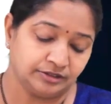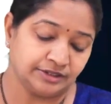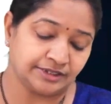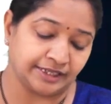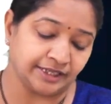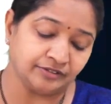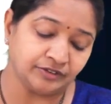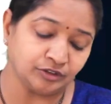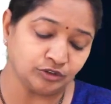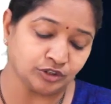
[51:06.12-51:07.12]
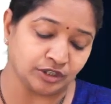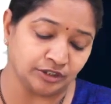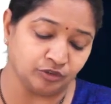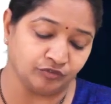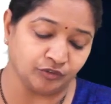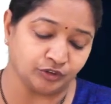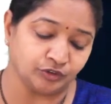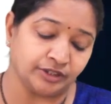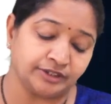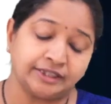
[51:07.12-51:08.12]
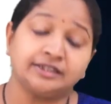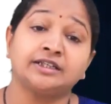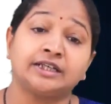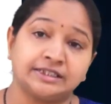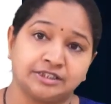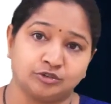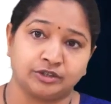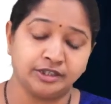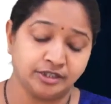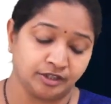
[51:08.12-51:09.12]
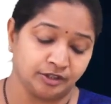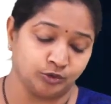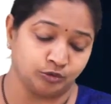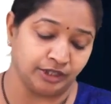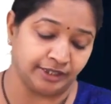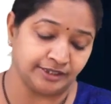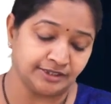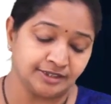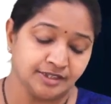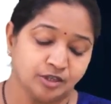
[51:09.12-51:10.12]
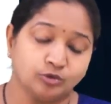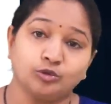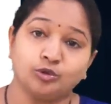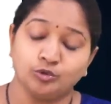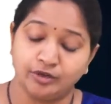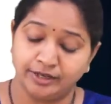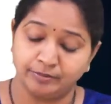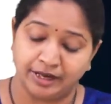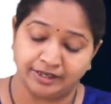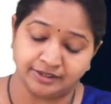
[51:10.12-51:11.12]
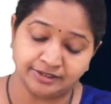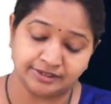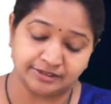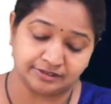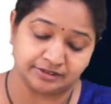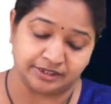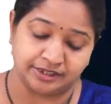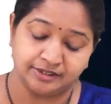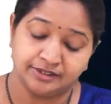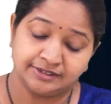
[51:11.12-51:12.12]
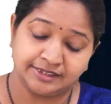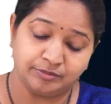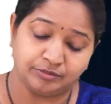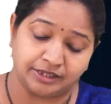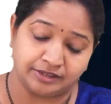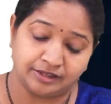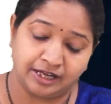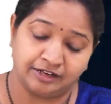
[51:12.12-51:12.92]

The second one also I will do for you, and then the rest you can do. That is root 2n minus 3. Same thing.